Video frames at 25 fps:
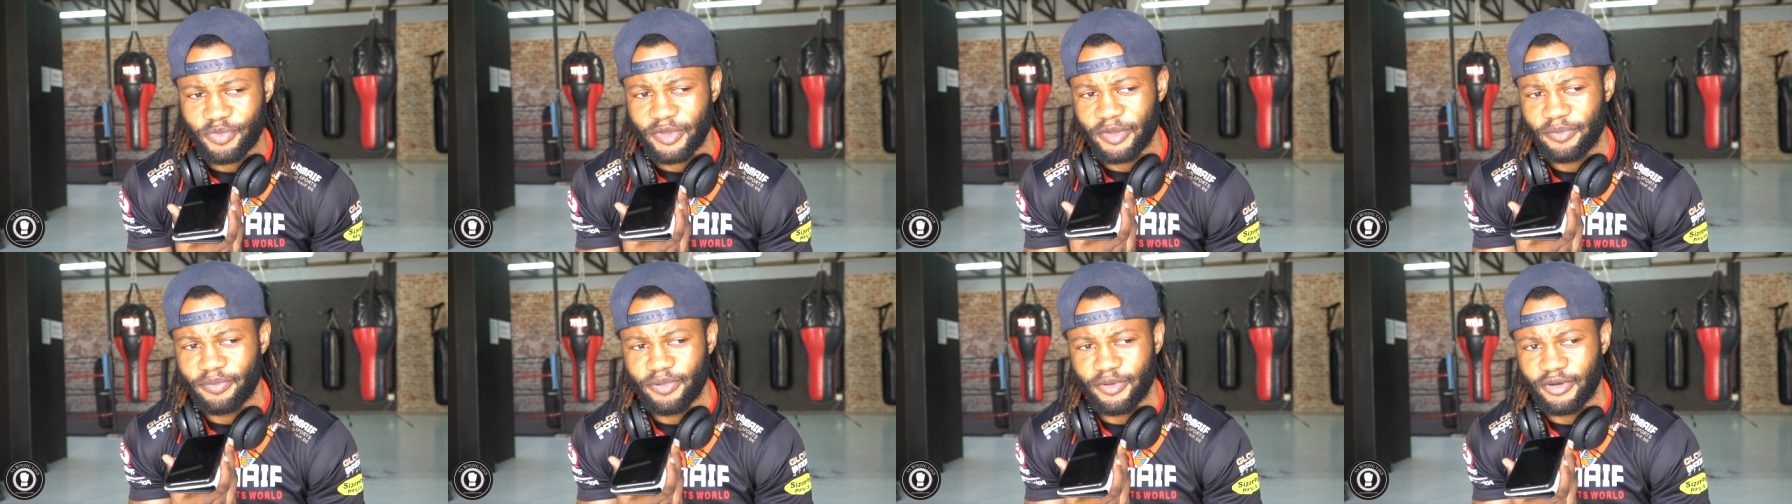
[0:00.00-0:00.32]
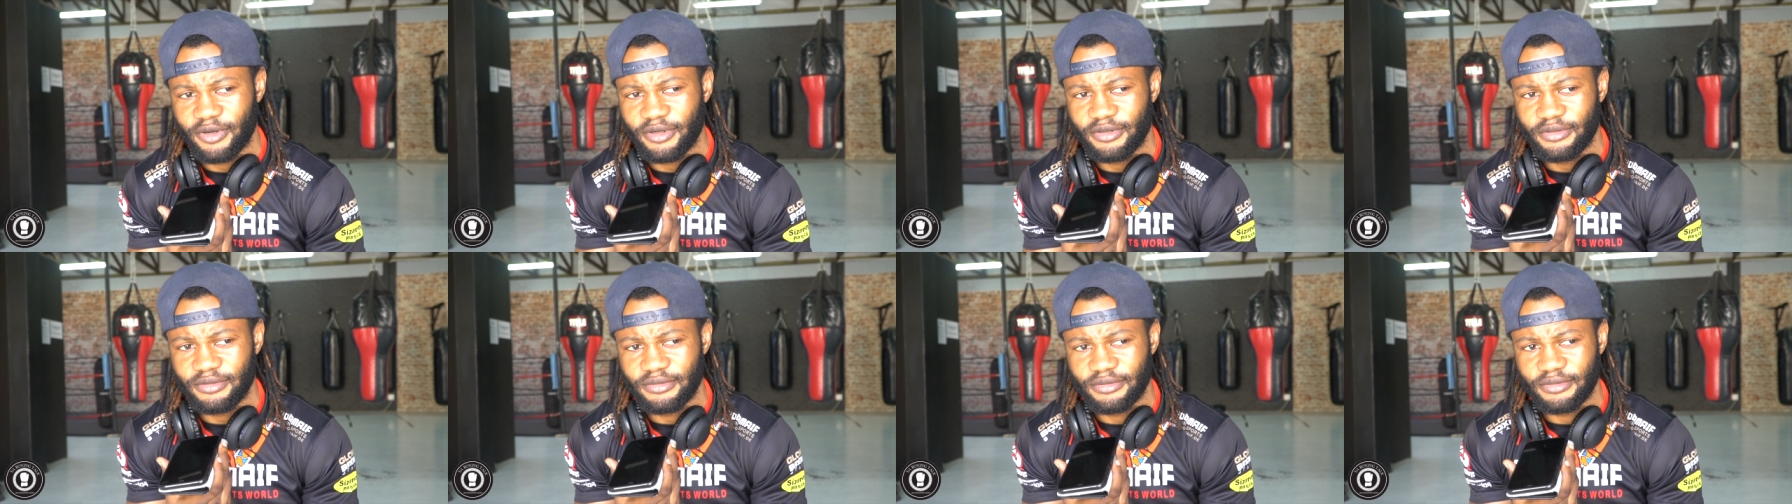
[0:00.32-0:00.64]

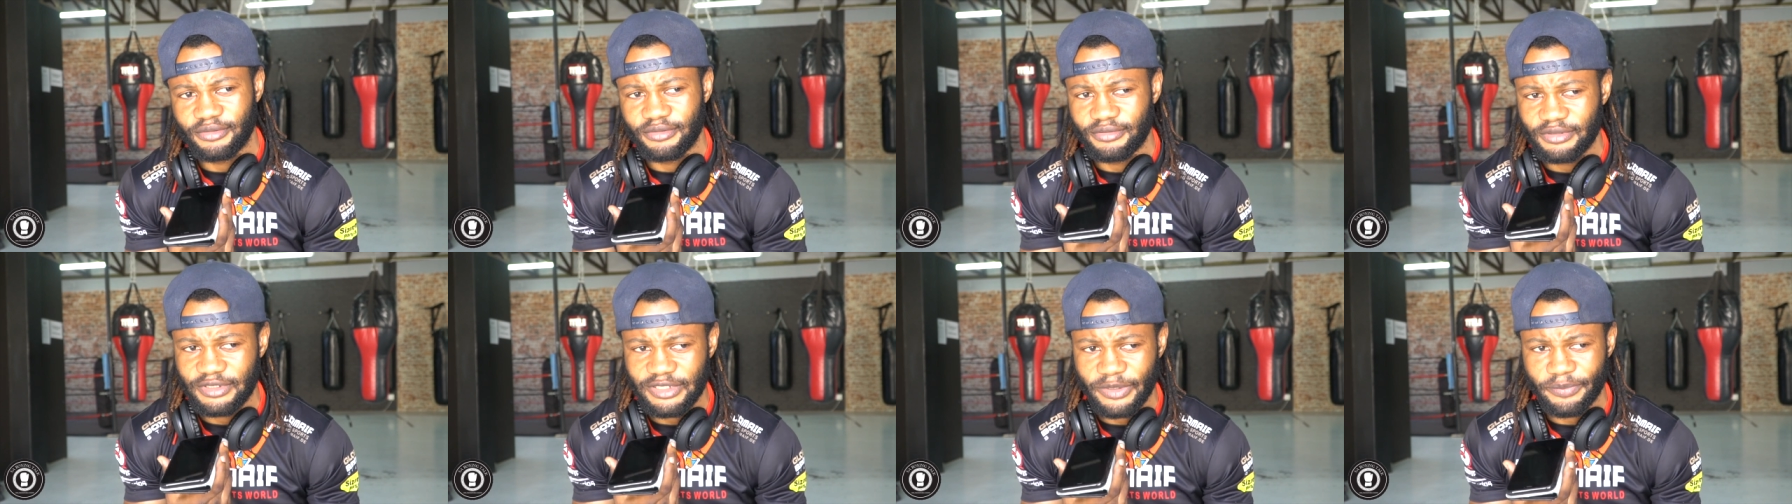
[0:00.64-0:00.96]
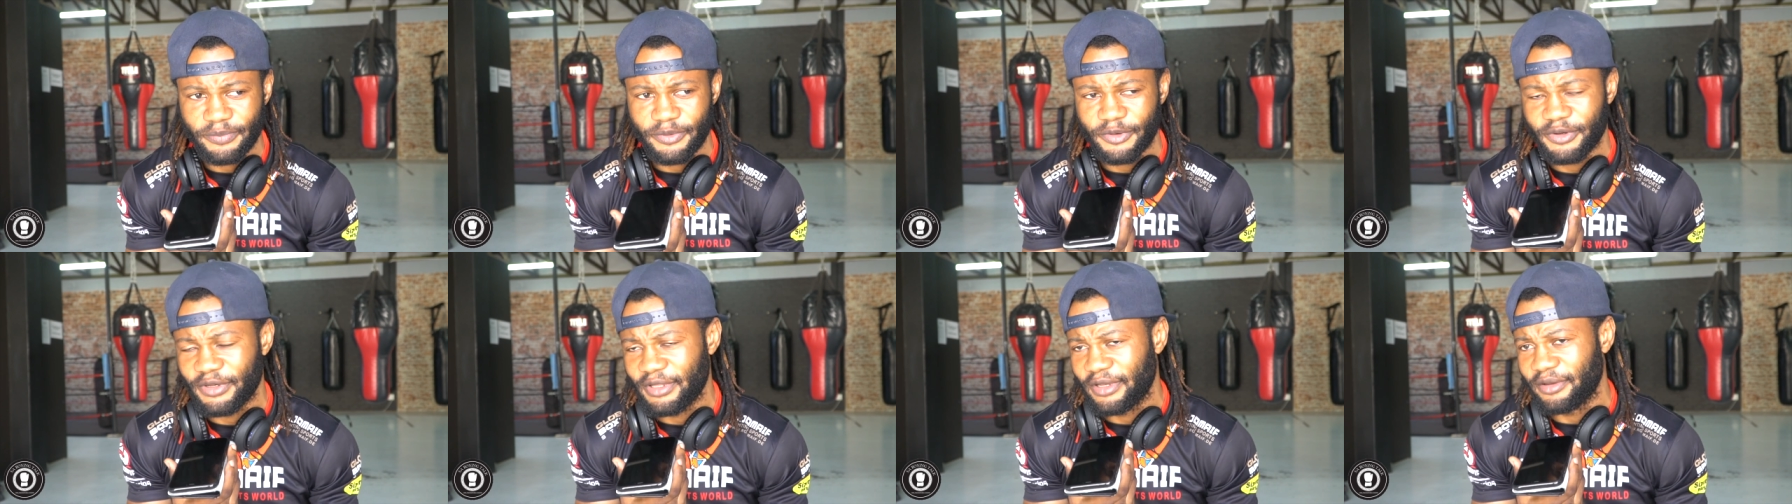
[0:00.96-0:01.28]
people who are
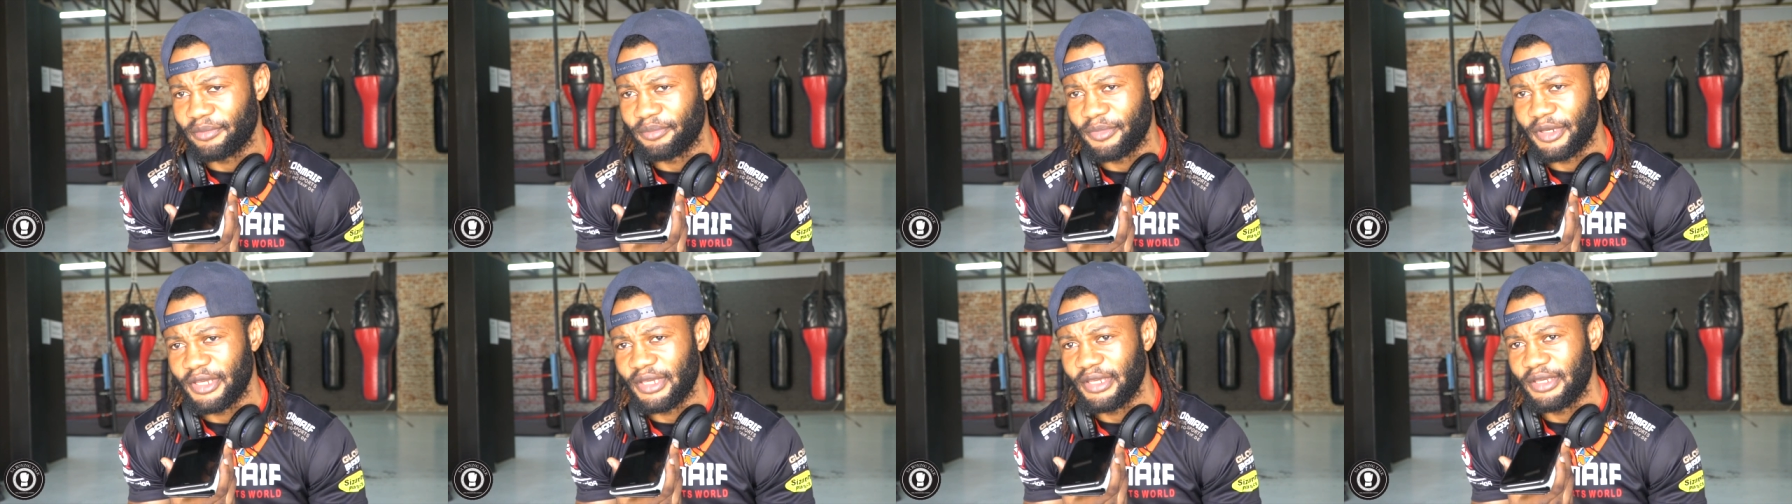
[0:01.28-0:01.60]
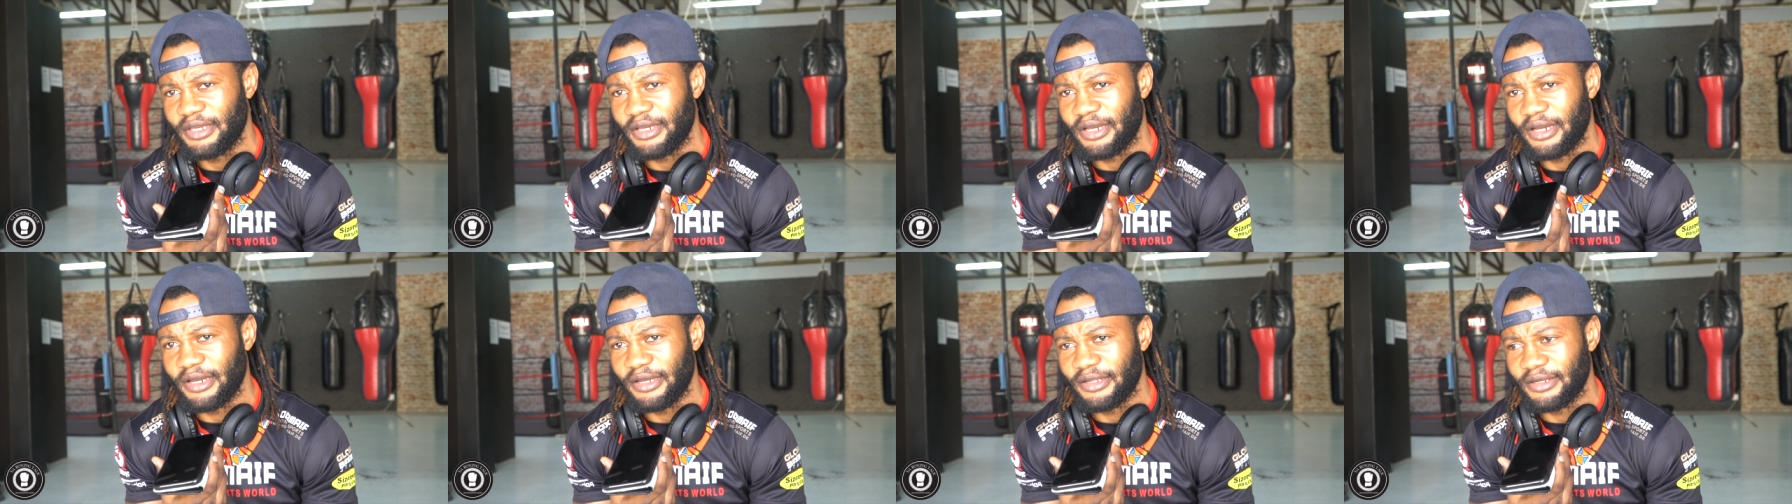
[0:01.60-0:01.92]
supporting me
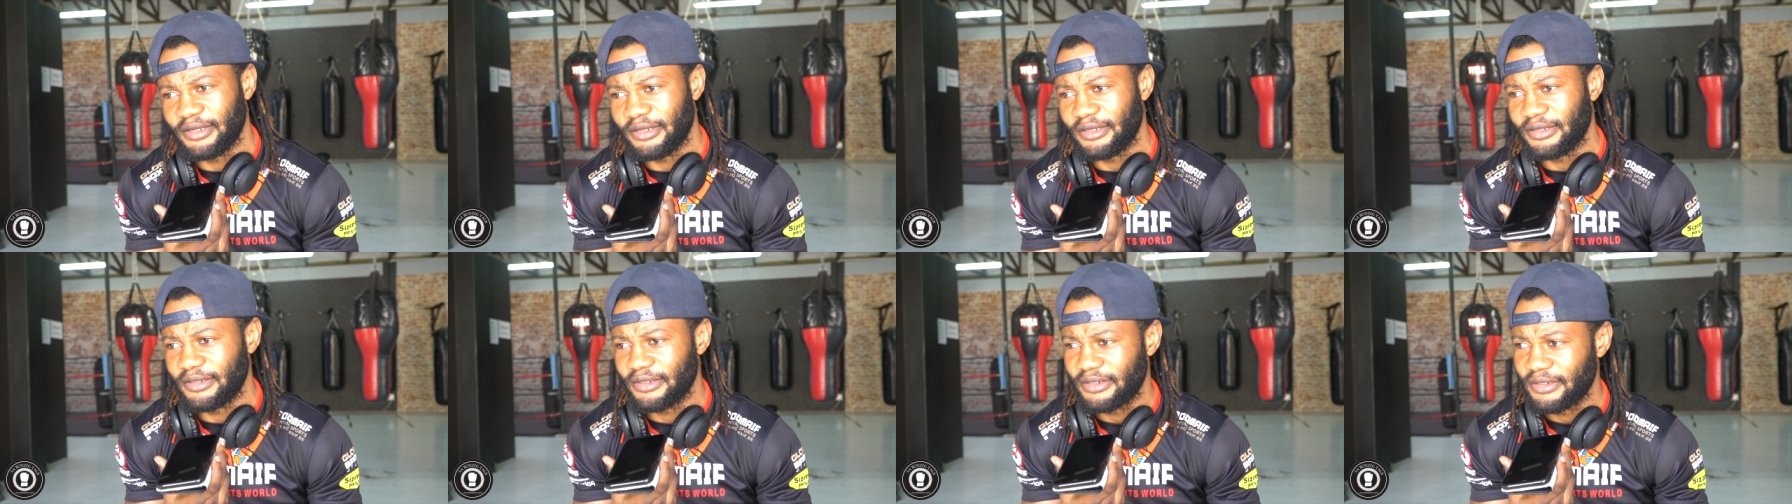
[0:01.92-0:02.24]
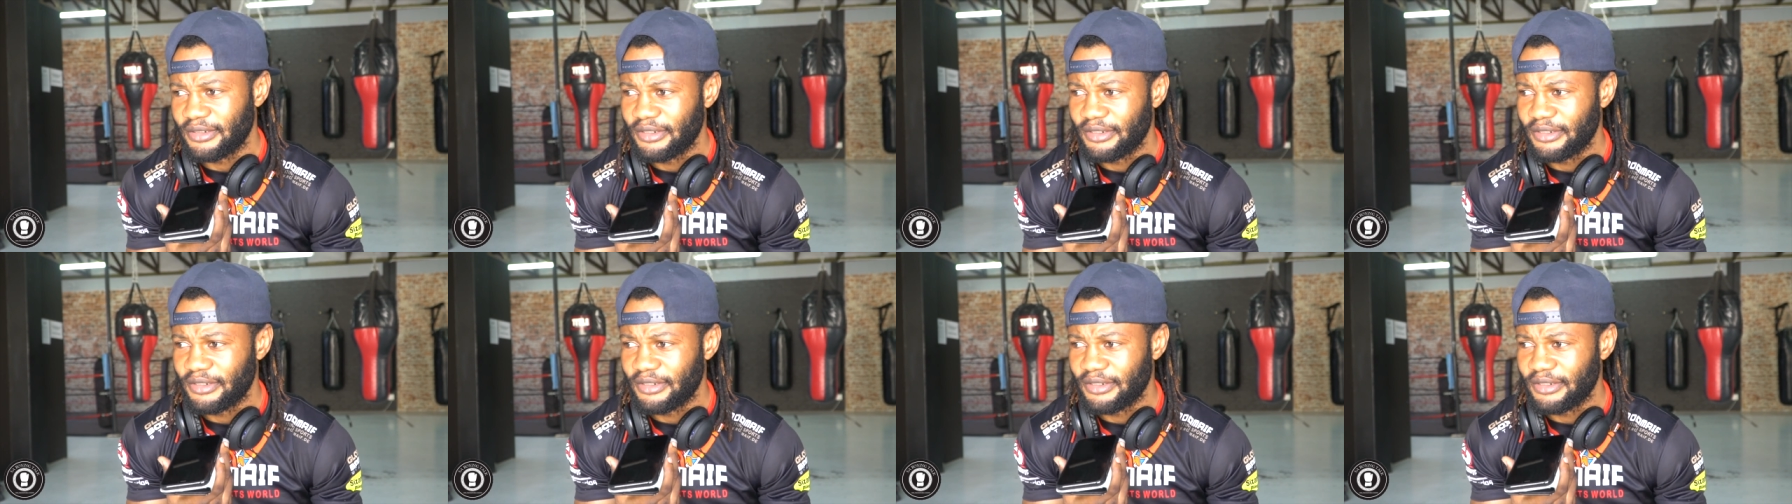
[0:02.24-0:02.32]
and